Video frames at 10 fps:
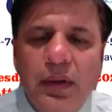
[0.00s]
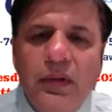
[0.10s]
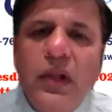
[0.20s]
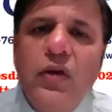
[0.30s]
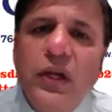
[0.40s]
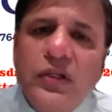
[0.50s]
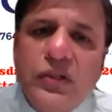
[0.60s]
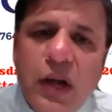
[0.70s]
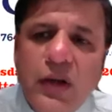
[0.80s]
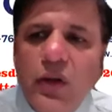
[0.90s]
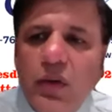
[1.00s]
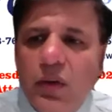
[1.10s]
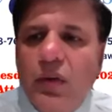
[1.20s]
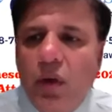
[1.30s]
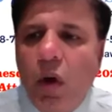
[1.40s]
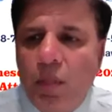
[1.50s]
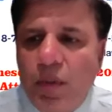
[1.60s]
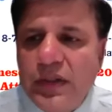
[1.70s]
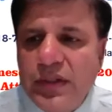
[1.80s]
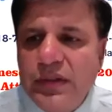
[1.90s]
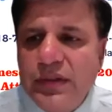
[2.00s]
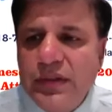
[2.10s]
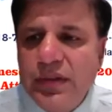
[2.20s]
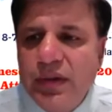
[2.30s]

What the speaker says: Then you can start your operations,